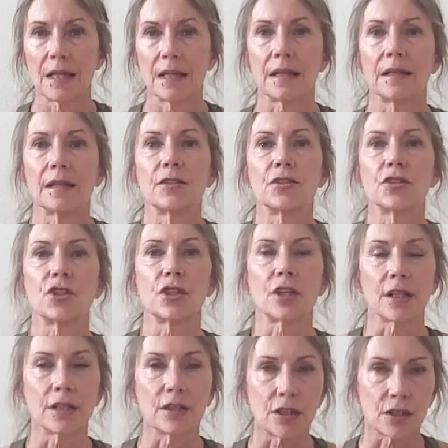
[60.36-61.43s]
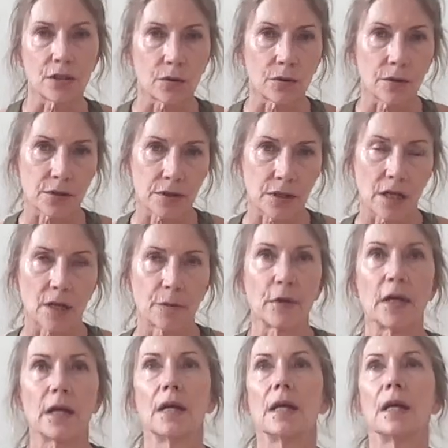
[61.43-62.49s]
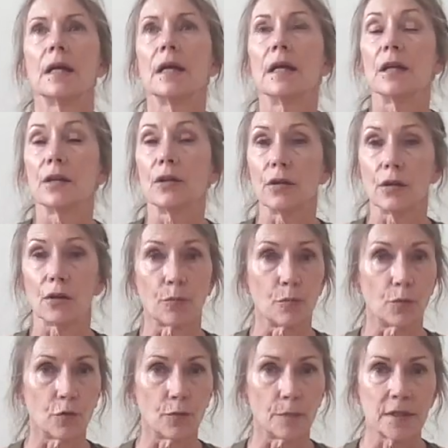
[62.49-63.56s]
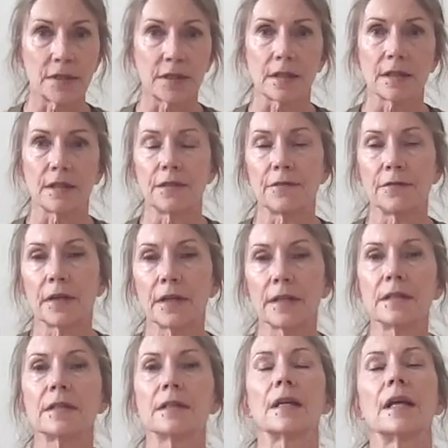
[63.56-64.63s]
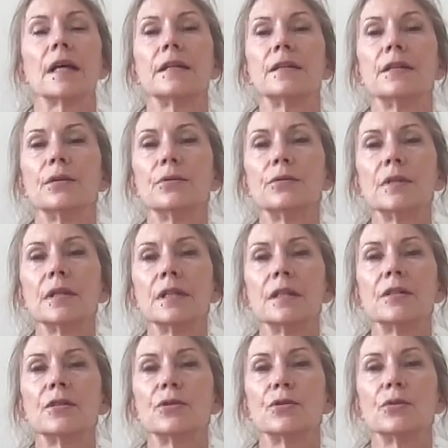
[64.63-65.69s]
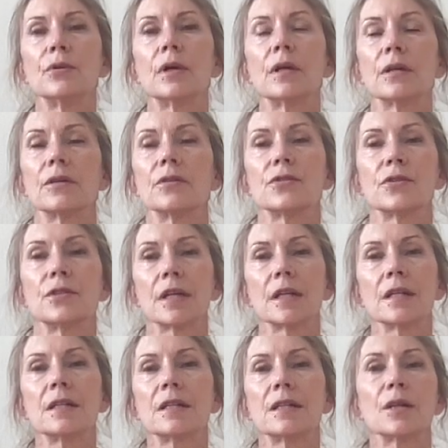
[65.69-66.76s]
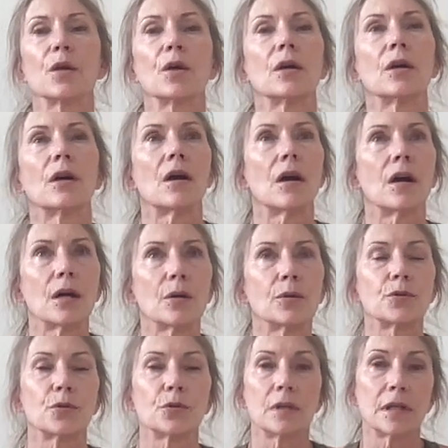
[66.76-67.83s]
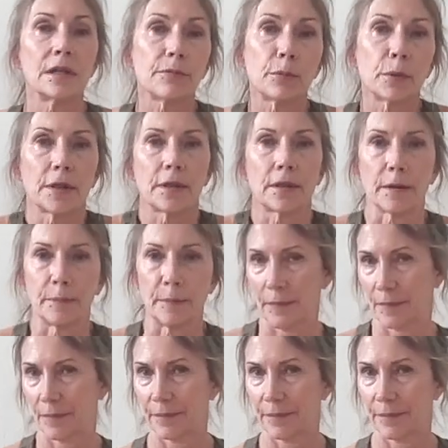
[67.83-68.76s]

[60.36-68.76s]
that it changes all the time. Your movements are different and you need to understand how to live with them,